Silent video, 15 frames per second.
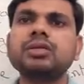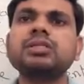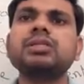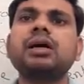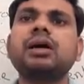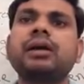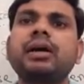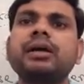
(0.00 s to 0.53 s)
These
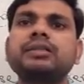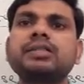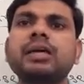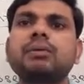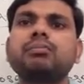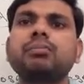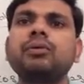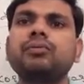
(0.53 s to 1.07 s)
are
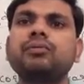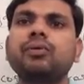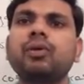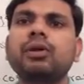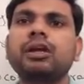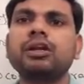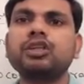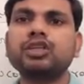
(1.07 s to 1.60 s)
example
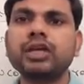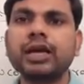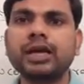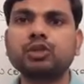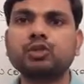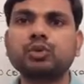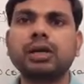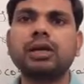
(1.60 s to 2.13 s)
for
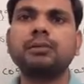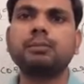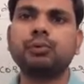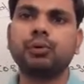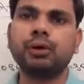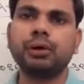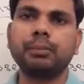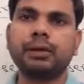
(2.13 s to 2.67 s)
natural
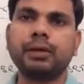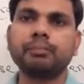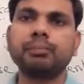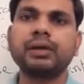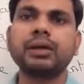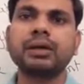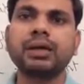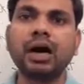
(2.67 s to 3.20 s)

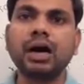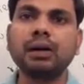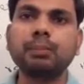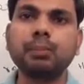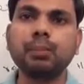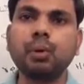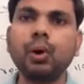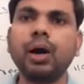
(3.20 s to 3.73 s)
polymer.
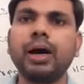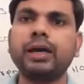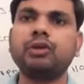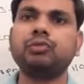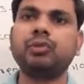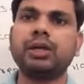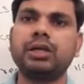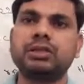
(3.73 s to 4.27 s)

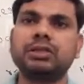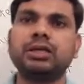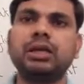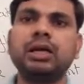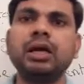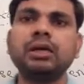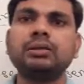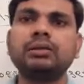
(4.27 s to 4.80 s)

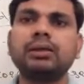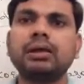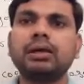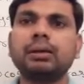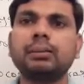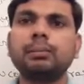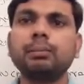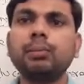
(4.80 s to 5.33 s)
Carbohydrate,
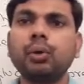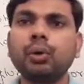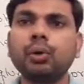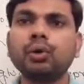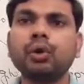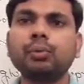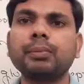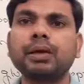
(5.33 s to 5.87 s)
the
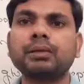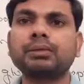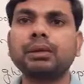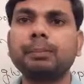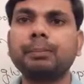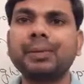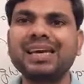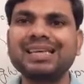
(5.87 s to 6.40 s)
monomer,
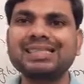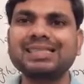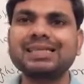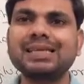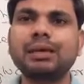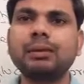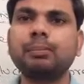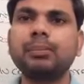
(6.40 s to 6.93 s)
the
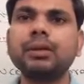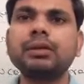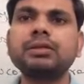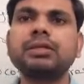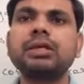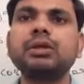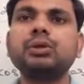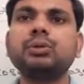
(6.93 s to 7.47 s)
basic
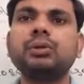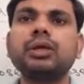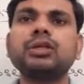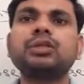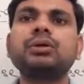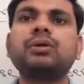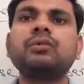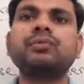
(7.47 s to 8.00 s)
building
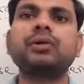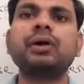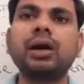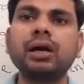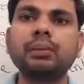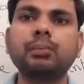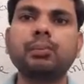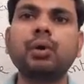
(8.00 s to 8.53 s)
unit of
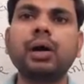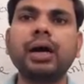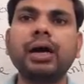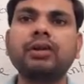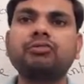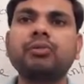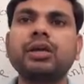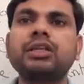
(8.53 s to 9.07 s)

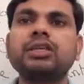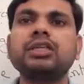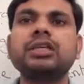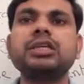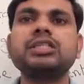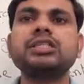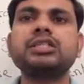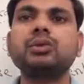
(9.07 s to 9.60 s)
carbohydrate
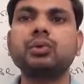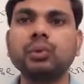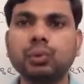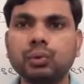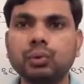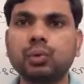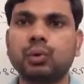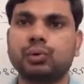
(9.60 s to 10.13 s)
is
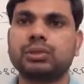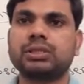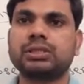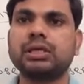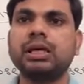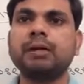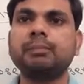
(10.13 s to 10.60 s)
glucose.